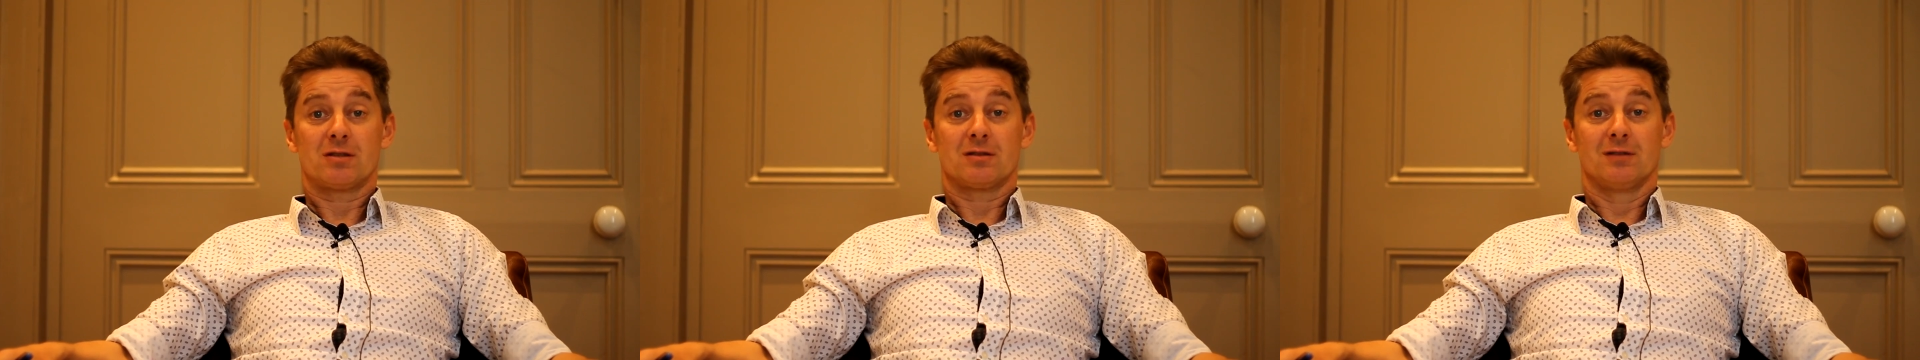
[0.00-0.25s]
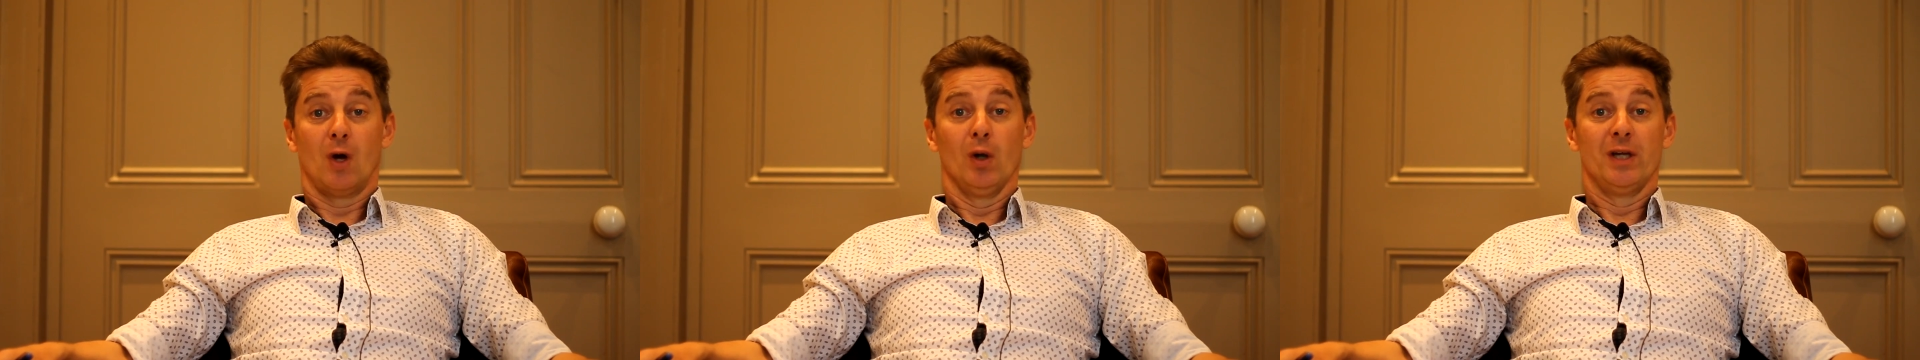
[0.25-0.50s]

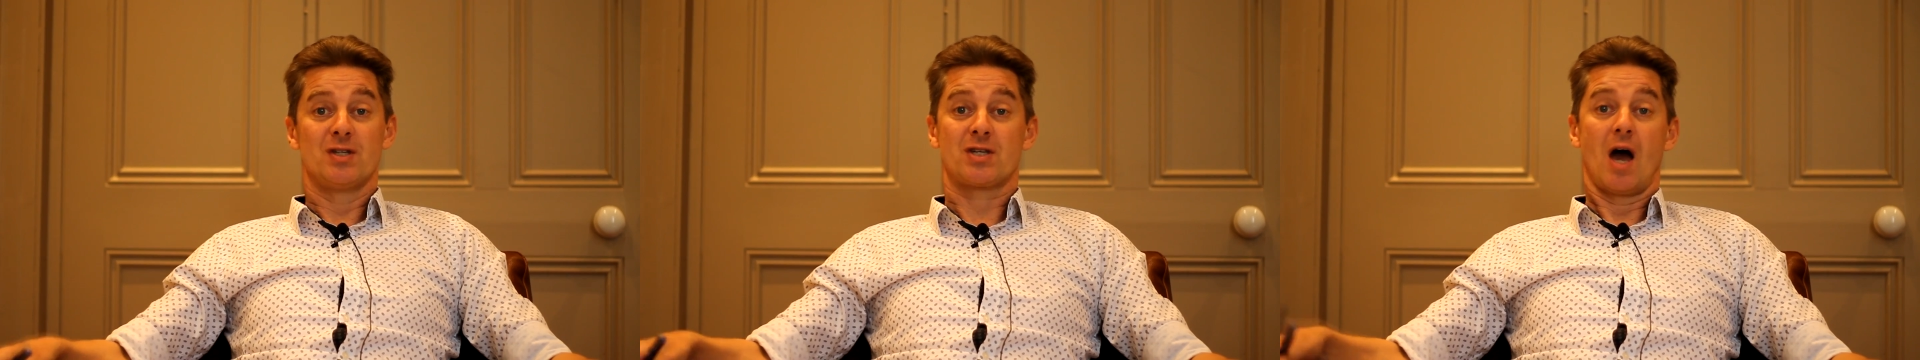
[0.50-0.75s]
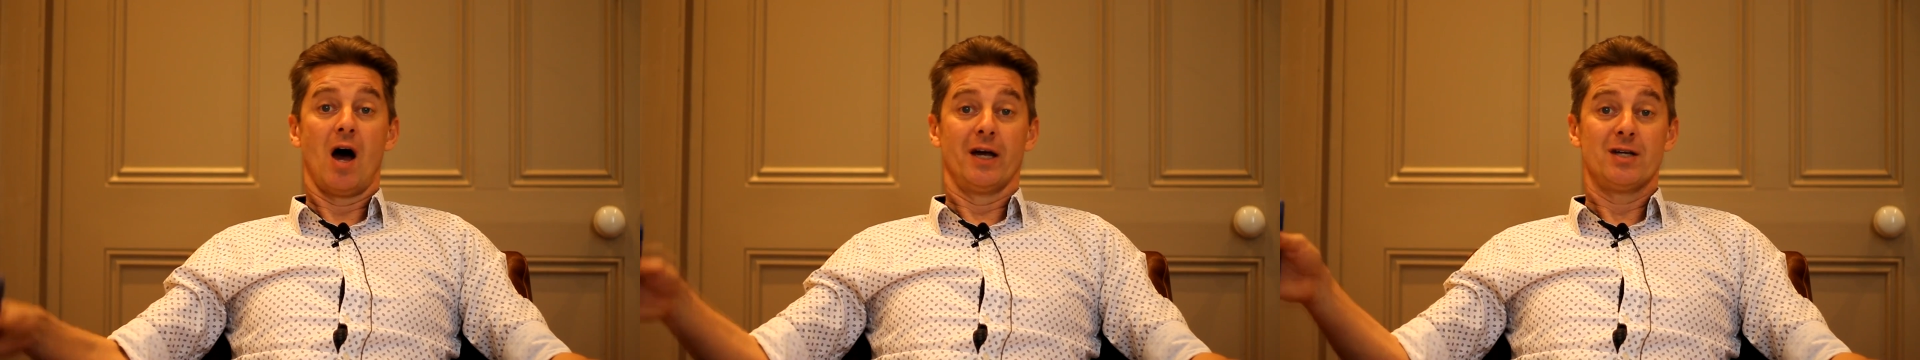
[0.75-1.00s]
all these
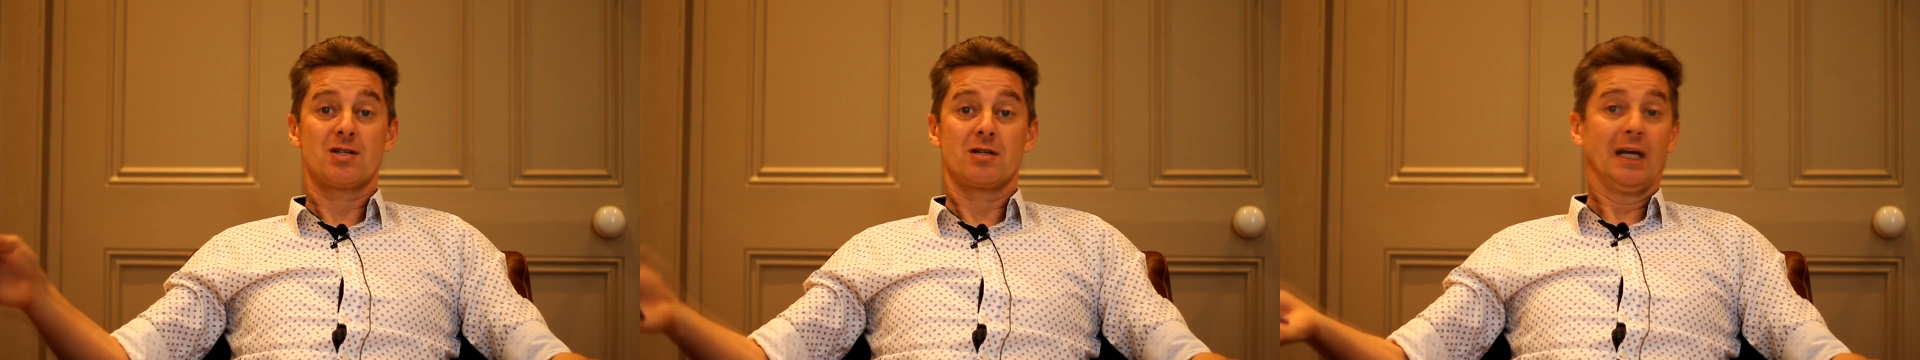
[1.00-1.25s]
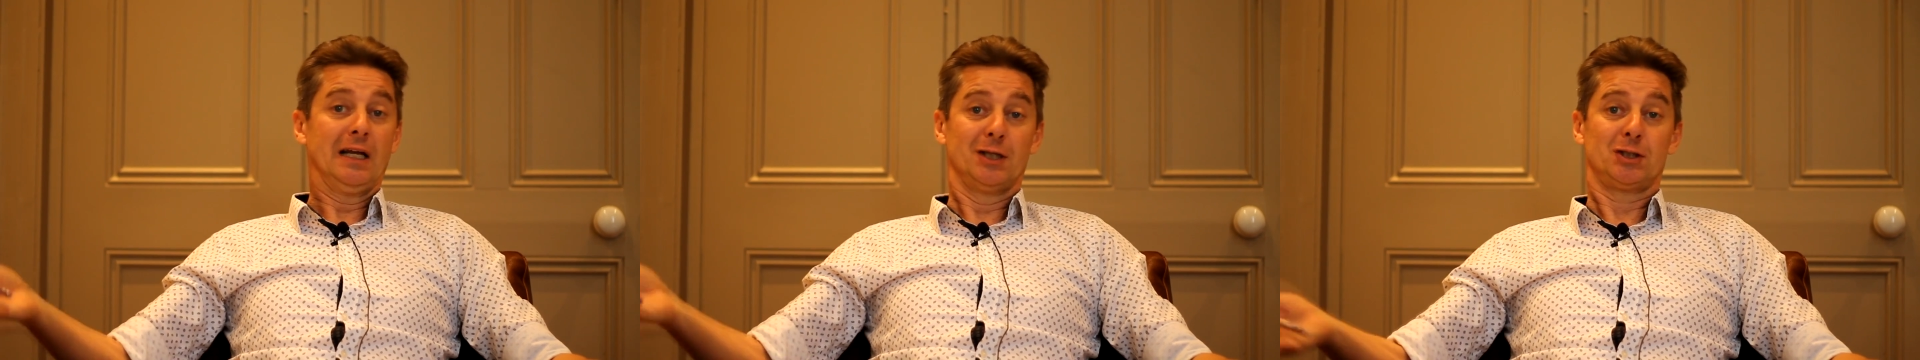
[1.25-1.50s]
guys,
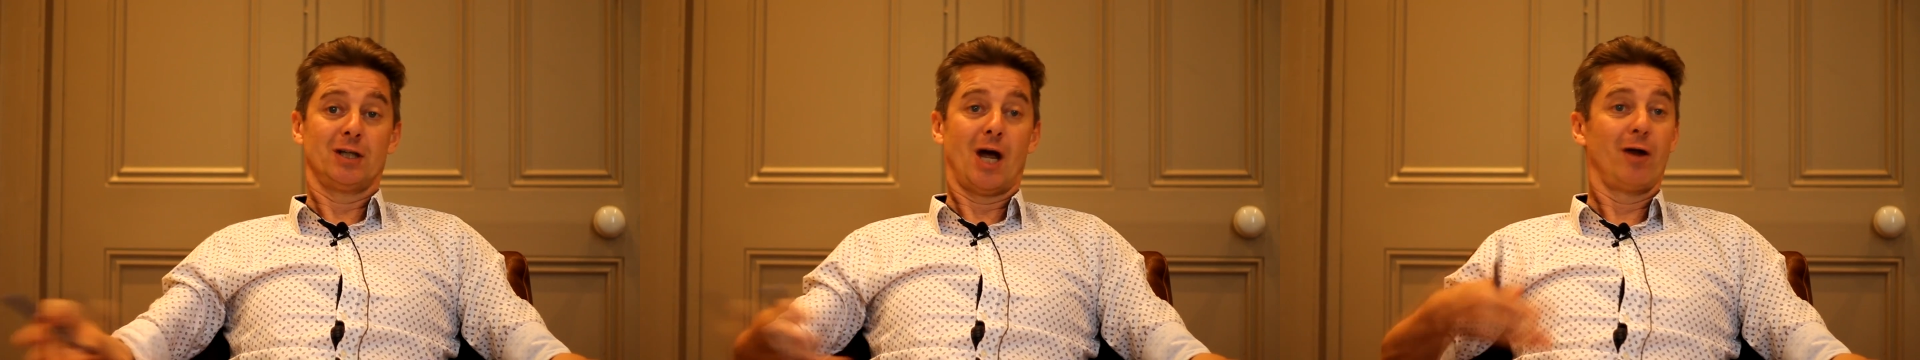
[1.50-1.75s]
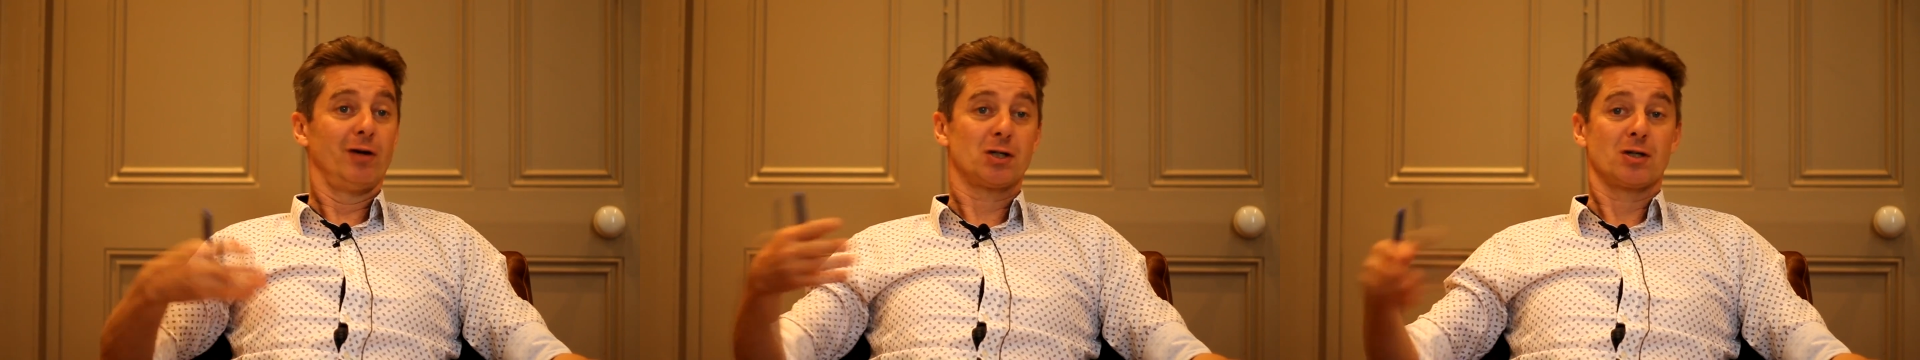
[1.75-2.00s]
English and
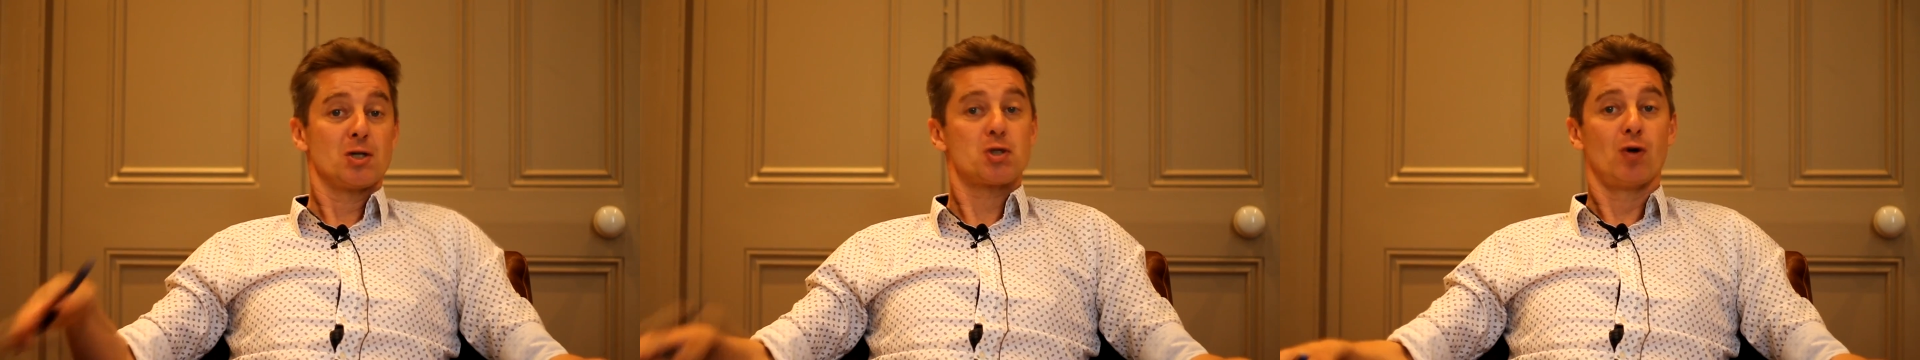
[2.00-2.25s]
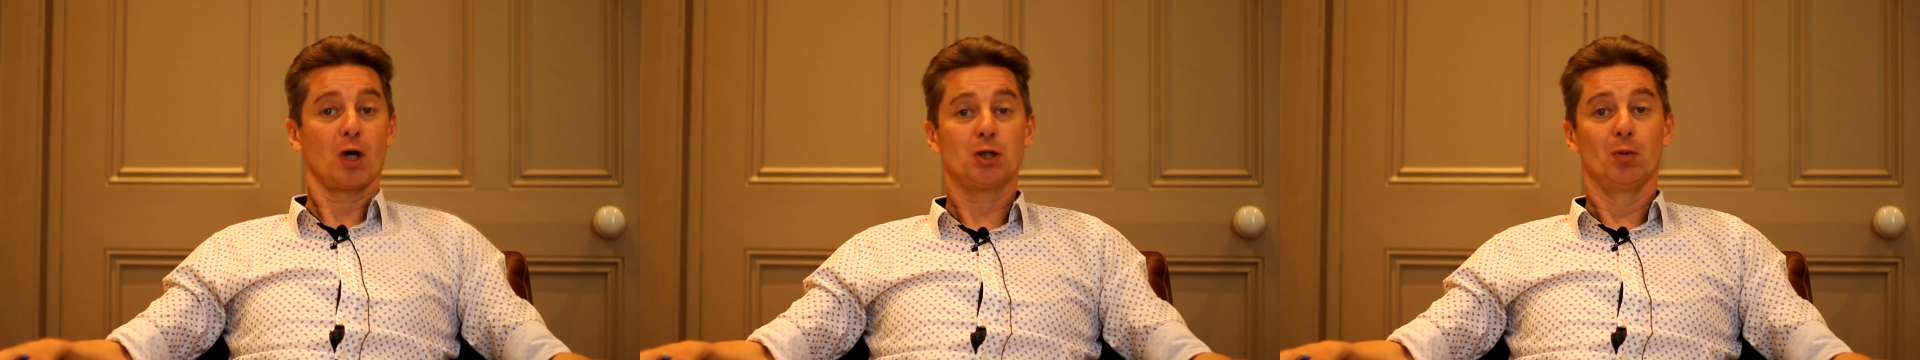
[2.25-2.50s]
Irish
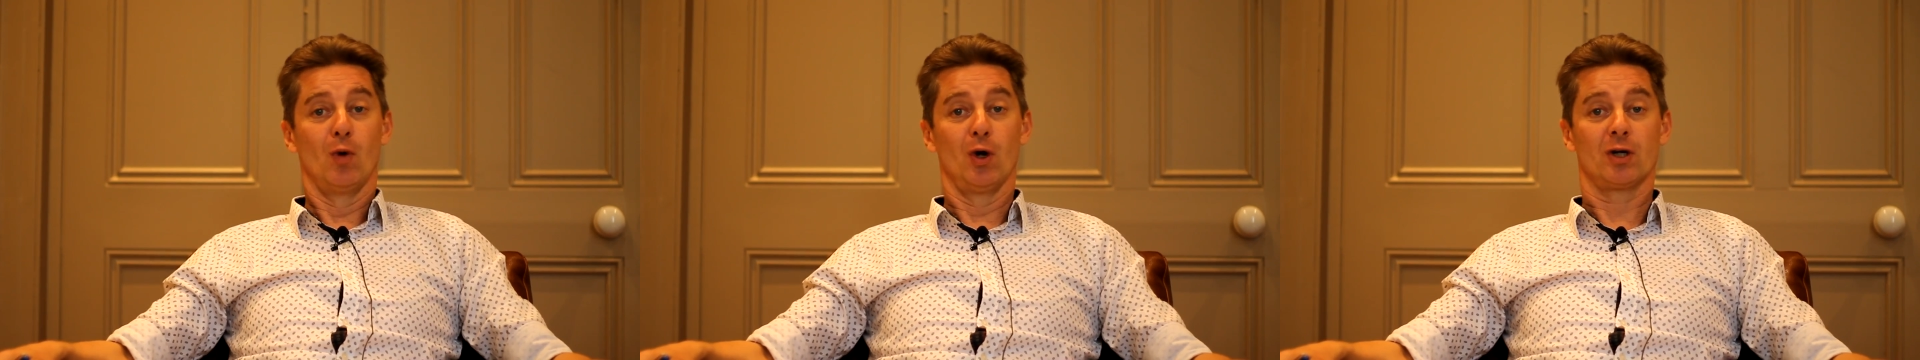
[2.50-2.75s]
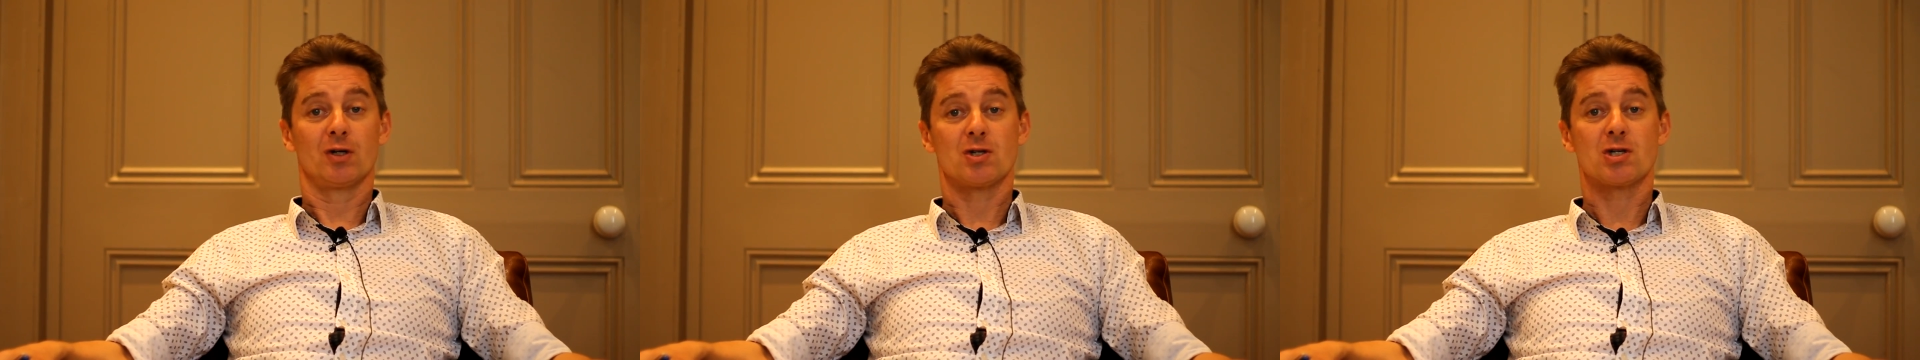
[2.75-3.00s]
construction
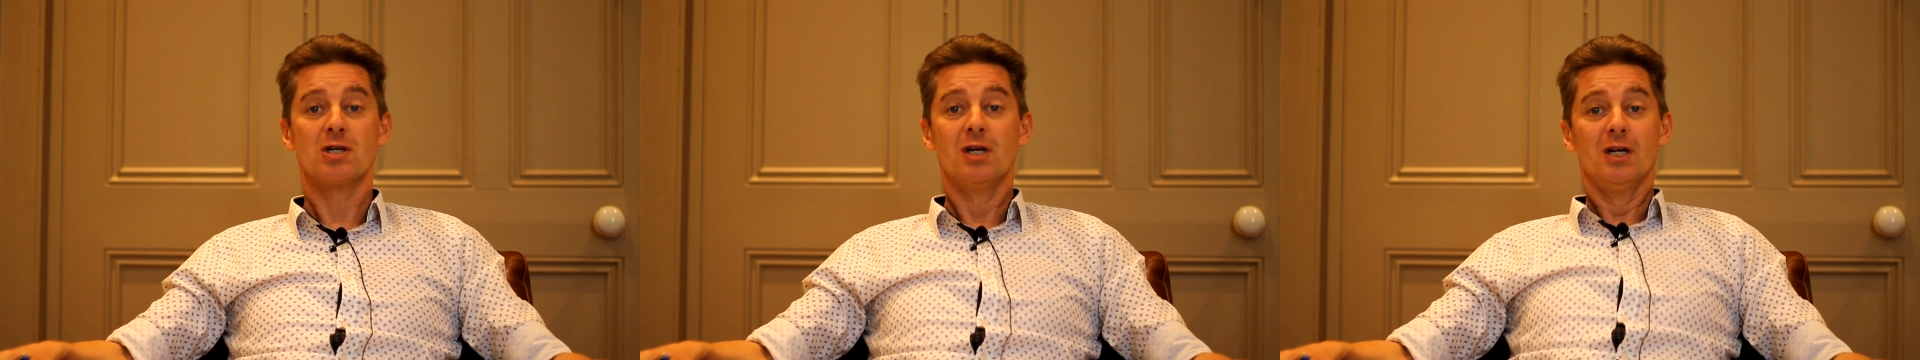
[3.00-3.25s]
workers,